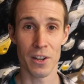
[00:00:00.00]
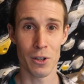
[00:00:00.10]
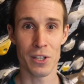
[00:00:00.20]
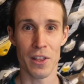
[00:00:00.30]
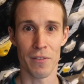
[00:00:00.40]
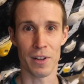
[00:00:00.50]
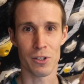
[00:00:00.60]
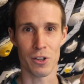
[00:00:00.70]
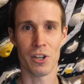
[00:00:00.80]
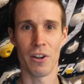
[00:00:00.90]
I notice that the fingers
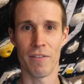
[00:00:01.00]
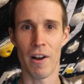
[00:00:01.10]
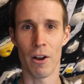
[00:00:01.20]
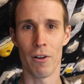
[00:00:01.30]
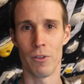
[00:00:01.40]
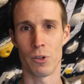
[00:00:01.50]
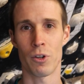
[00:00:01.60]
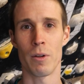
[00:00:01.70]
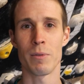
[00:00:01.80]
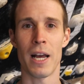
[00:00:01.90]
are starting to fire off those
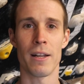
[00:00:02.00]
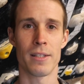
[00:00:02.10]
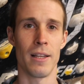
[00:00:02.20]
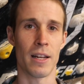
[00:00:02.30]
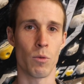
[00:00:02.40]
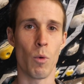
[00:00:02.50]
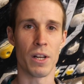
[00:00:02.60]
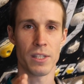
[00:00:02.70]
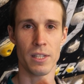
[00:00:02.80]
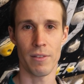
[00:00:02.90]
crimps, I'll select
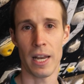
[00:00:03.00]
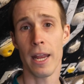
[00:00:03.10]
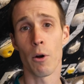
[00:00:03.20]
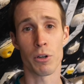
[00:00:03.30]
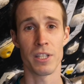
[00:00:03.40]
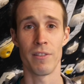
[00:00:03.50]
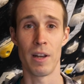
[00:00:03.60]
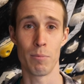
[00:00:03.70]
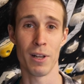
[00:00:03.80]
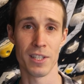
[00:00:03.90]
one 7A or
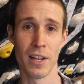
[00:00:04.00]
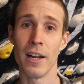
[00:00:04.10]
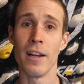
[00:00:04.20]
7A plus.